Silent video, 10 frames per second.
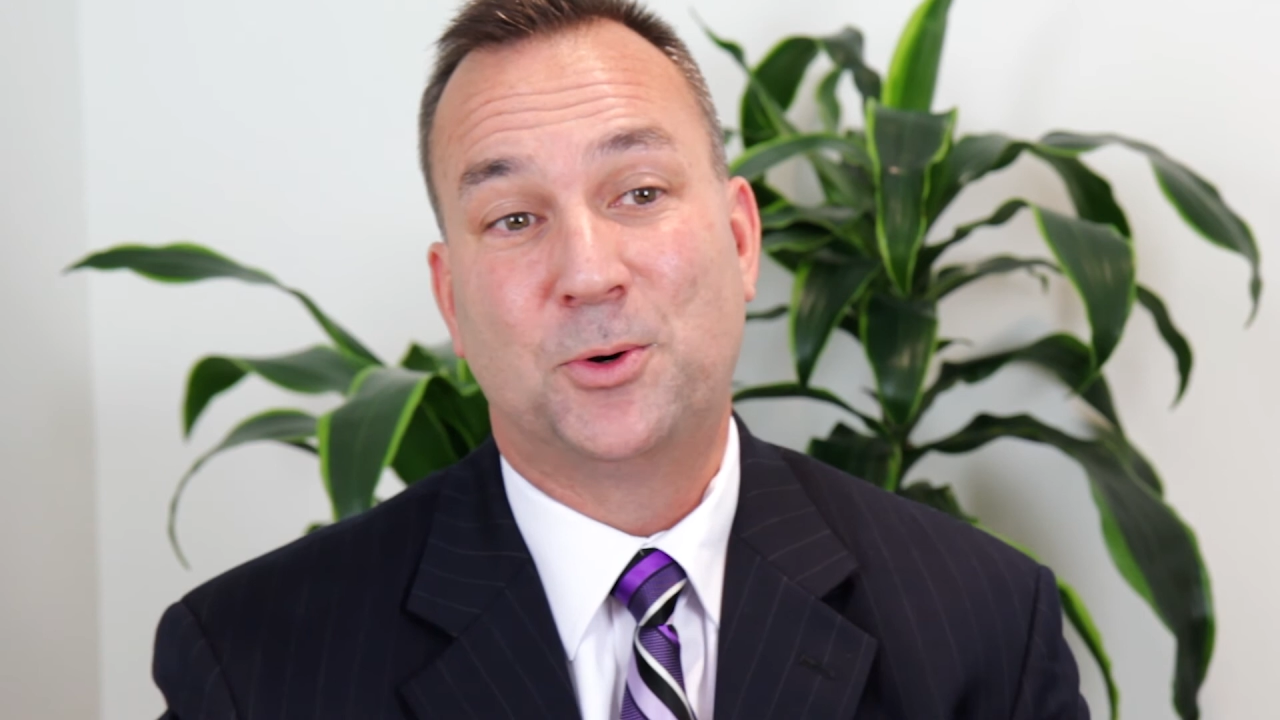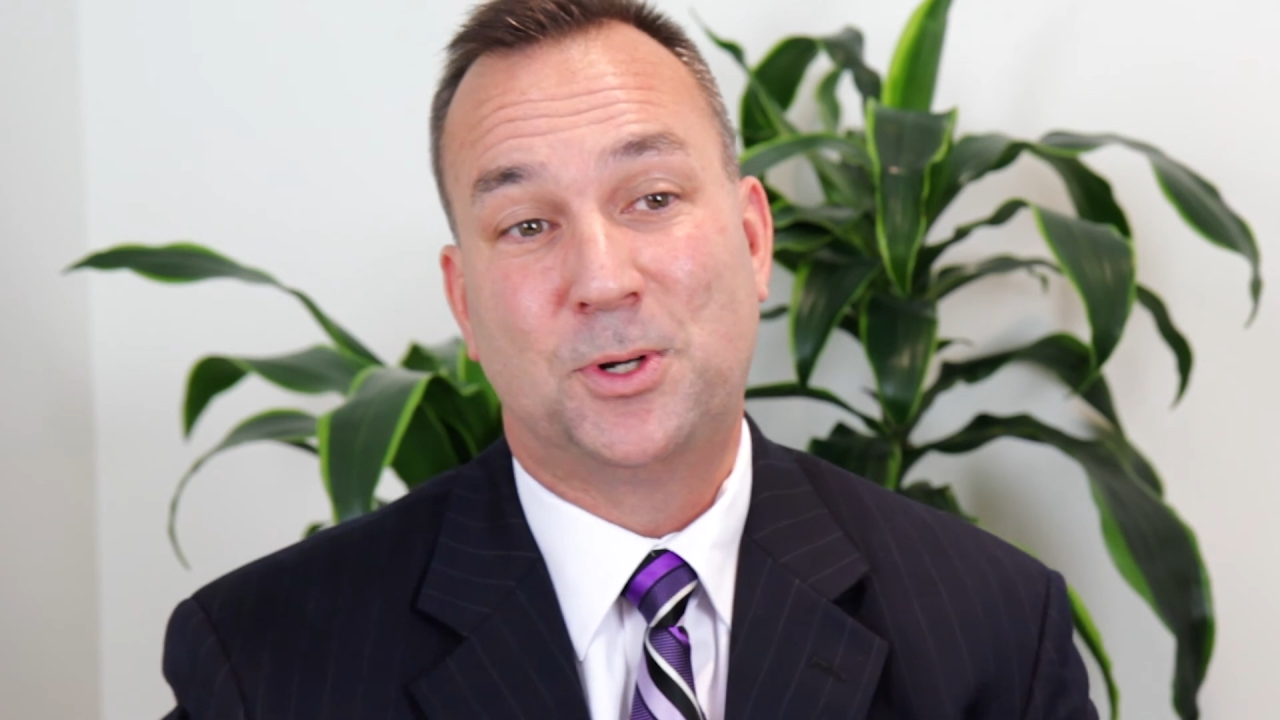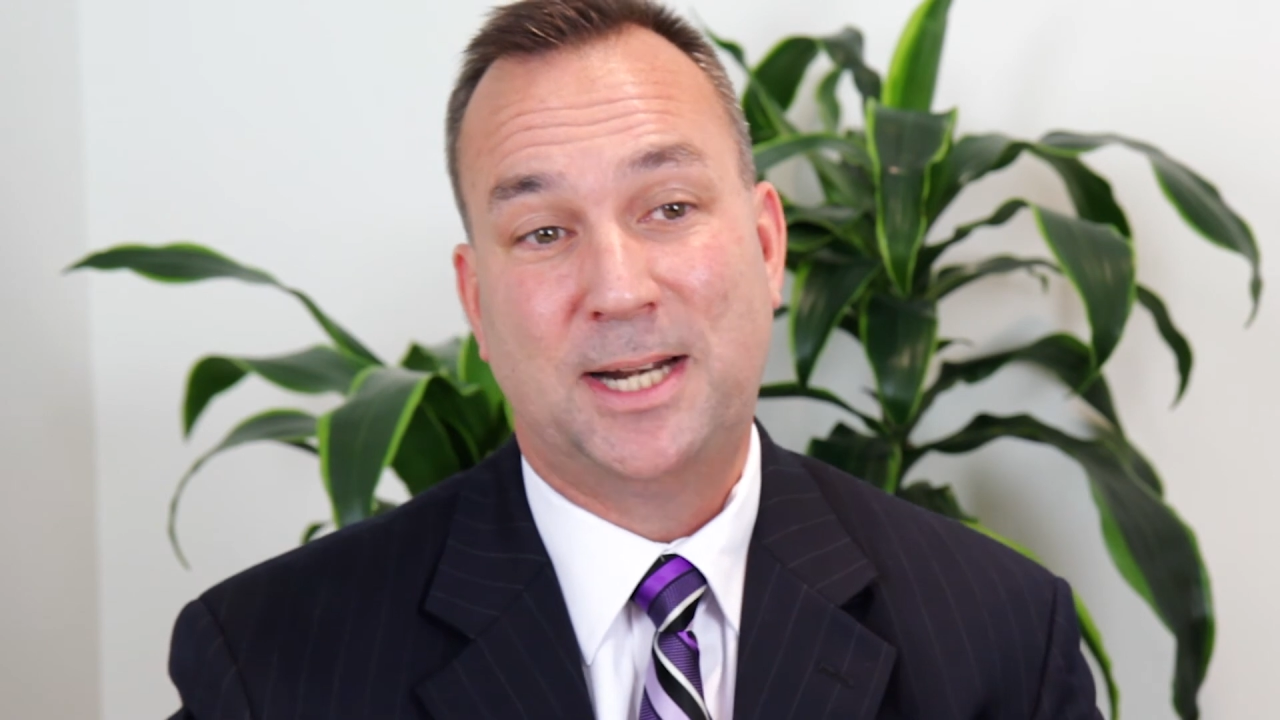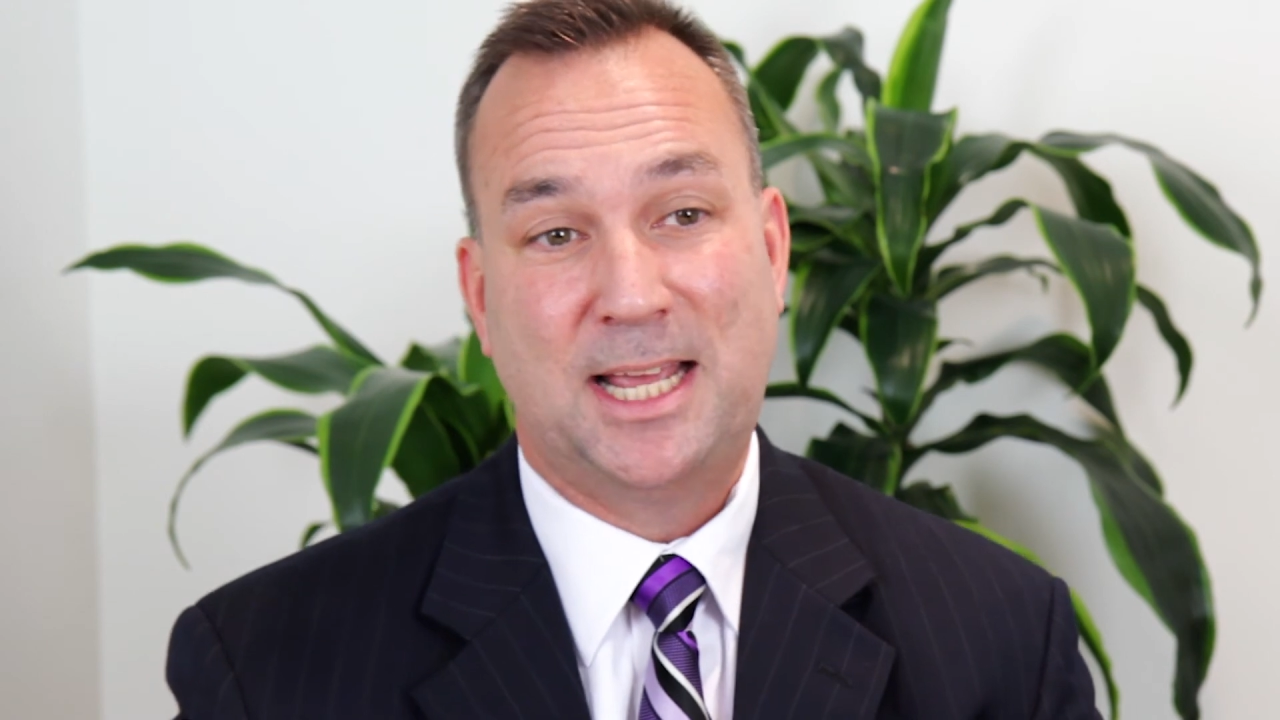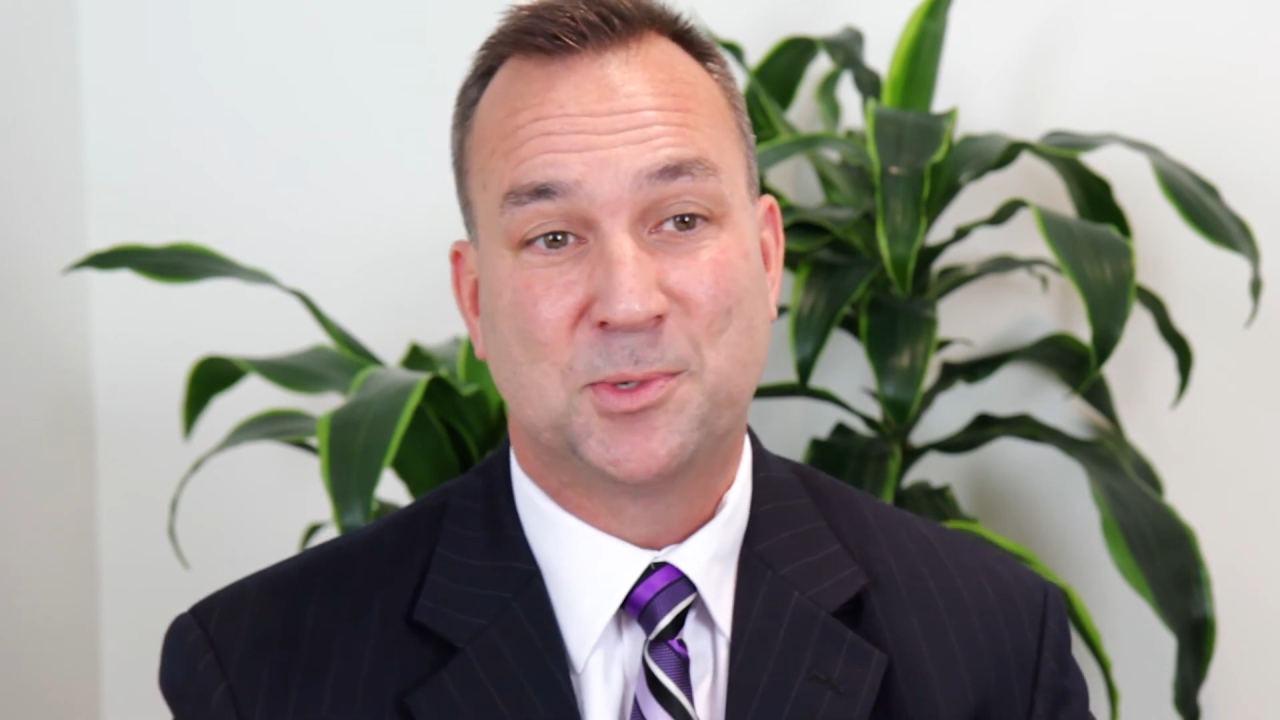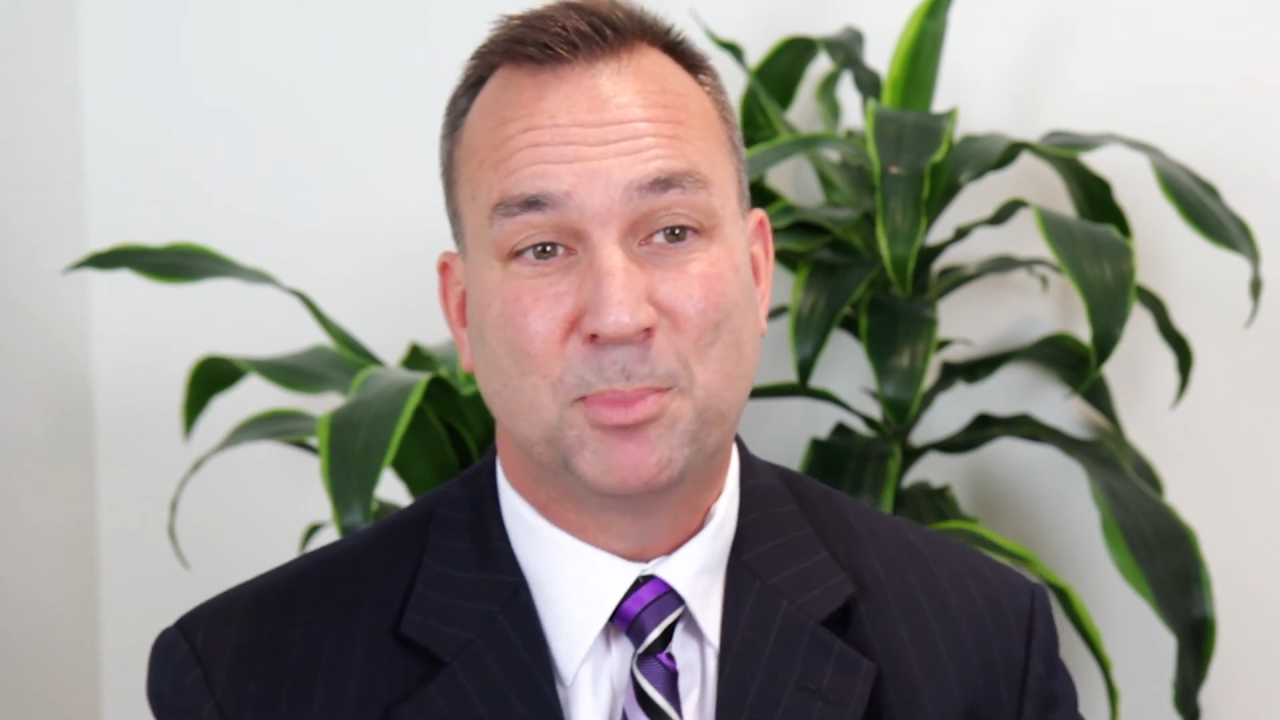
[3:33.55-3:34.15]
on as